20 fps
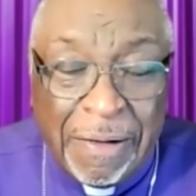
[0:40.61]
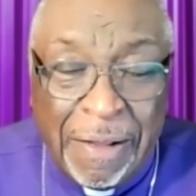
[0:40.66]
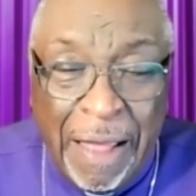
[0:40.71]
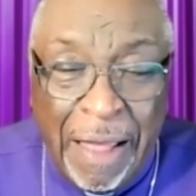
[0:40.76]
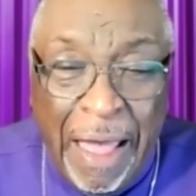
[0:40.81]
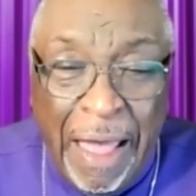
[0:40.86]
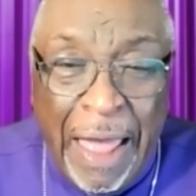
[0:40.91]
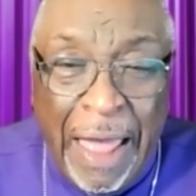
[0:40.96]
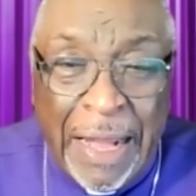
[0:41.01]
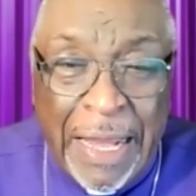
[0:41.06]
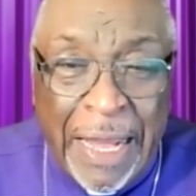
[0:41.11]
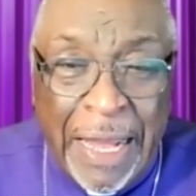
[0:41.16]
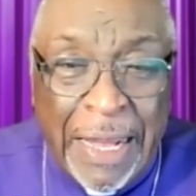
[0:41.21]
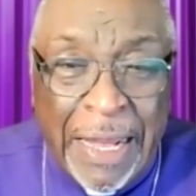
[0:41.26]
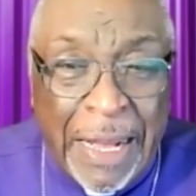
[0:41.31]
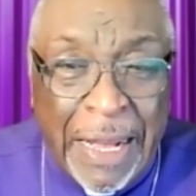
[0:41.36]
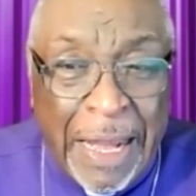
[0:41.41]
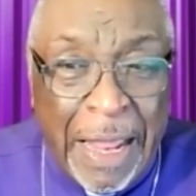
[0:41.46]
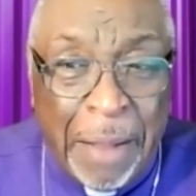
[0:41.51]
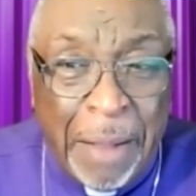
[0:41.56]
God
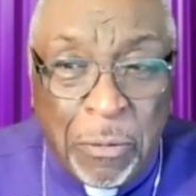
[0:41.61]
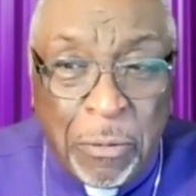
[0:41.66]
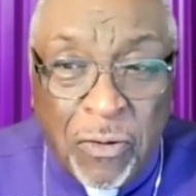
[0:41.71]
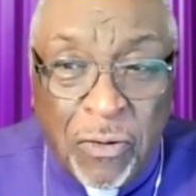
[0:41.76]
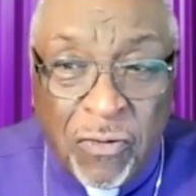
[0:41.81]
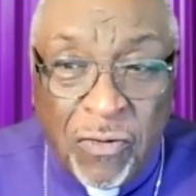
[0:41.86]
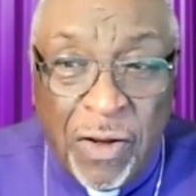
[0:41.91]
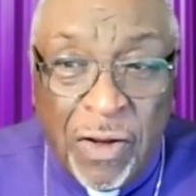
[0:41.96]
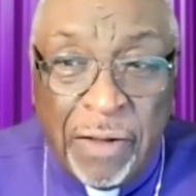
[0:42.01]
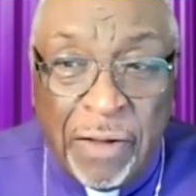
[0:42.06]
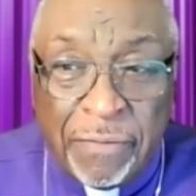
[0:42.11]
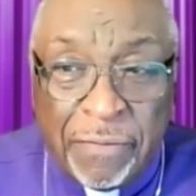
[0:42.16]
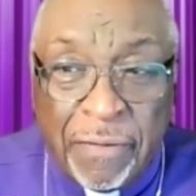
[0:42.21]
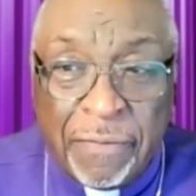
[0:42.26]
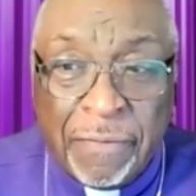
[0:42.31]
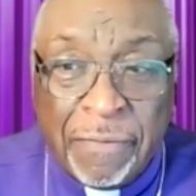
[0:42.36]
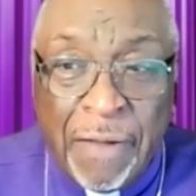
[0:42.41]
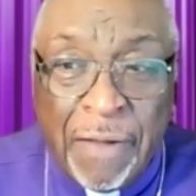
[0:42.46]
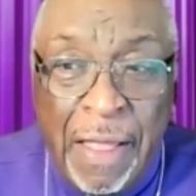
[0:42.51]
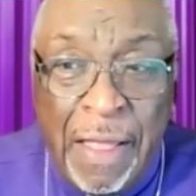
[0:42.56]
in the name of
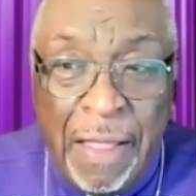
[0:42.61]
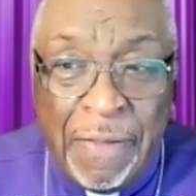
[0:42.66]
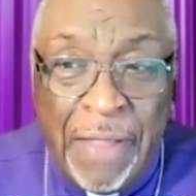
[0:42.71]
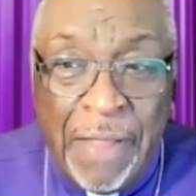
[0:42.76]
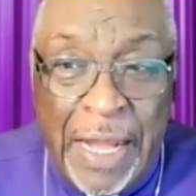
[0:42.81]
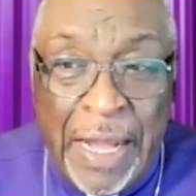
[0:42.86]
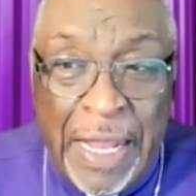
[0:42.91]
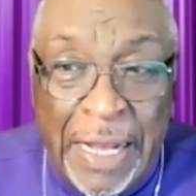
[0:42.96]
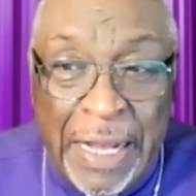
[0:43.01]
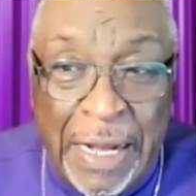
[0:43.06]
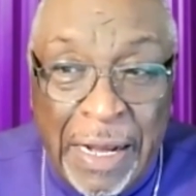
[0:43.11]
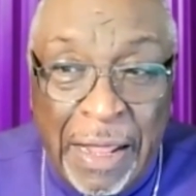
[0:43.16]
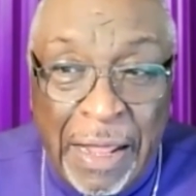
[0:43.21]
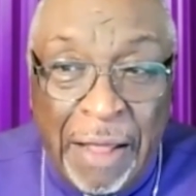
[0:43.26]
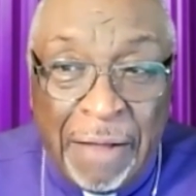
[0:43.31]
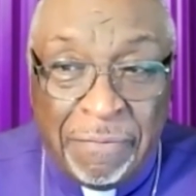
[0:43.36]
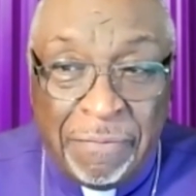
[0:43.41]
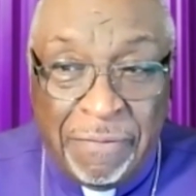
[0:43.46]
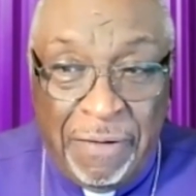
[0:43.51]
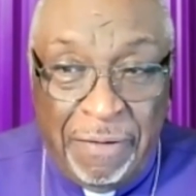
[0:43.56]
Jesus that he
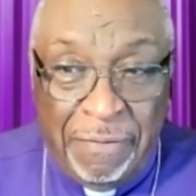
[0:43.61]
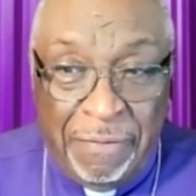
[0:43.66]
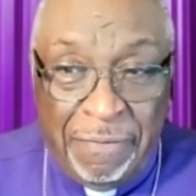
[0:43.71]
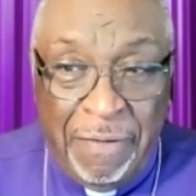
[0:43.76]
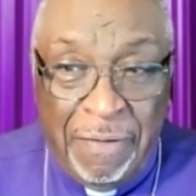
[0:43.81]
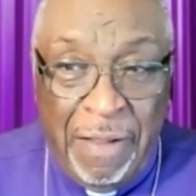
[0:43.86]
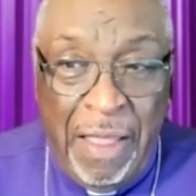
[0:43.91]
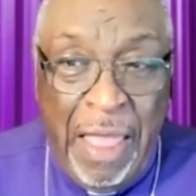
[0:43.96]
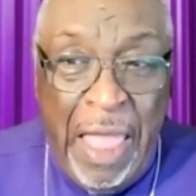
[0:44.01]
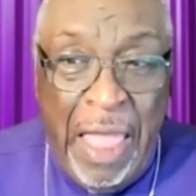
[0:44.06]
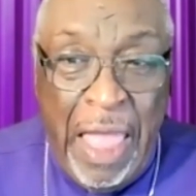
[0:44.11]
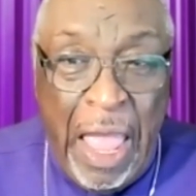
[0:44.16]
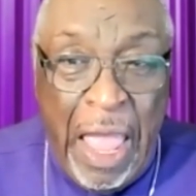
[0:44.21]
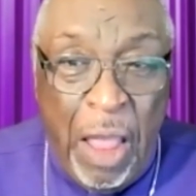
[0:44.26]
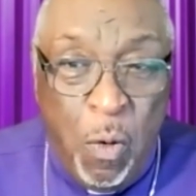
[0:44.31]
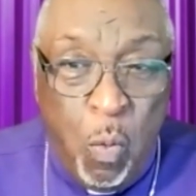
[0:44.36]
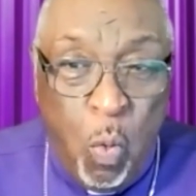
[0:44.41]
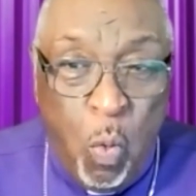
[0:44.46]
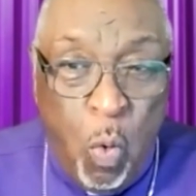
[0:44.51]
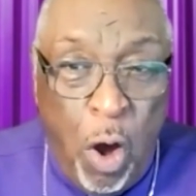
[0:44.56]
loves us
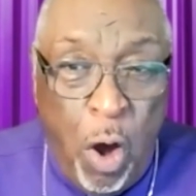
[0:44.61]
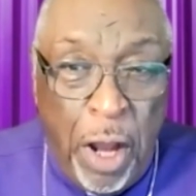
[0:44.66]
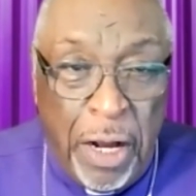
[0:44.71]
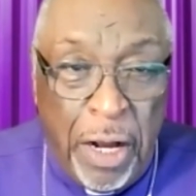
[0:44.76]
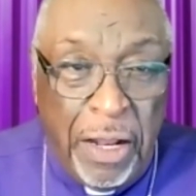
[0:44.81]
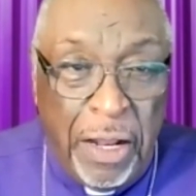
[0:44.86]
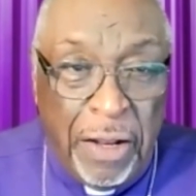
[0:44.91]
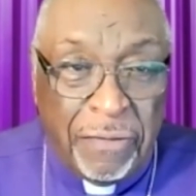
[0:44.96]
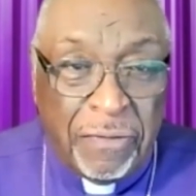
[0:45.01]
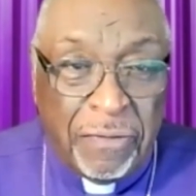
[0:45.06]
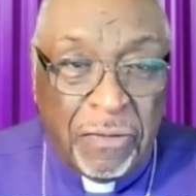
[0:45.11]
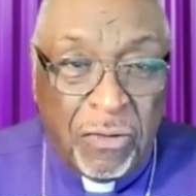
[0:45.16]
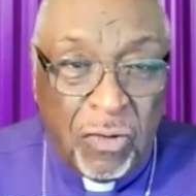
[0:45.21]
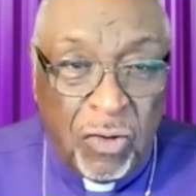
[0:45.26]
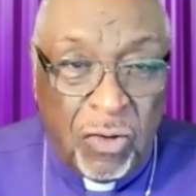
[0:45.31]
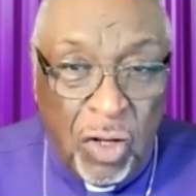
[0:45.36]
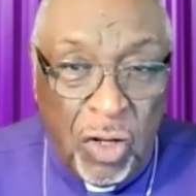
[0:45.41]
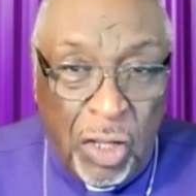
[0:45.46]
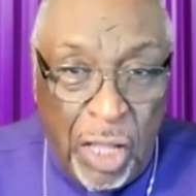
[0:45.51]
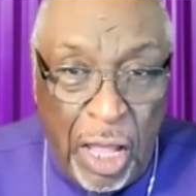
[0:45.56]
and want
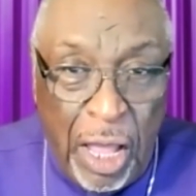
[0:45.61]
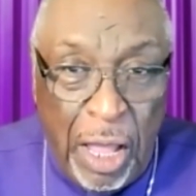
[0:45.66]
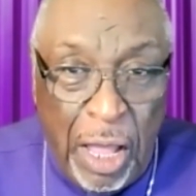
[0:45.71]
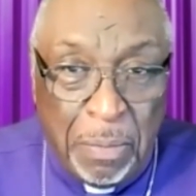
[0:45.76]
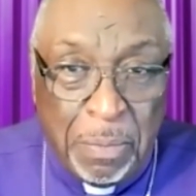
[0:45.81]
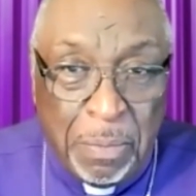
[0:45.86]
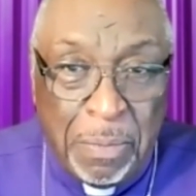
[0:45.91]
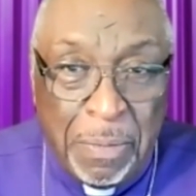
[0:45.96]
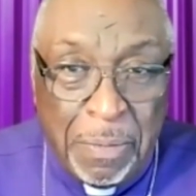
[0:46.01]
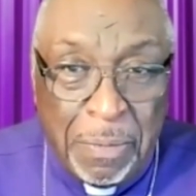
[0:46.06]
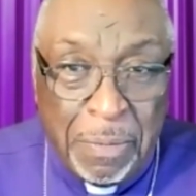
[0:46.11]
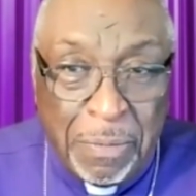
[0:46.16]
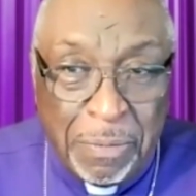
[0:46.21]
us to come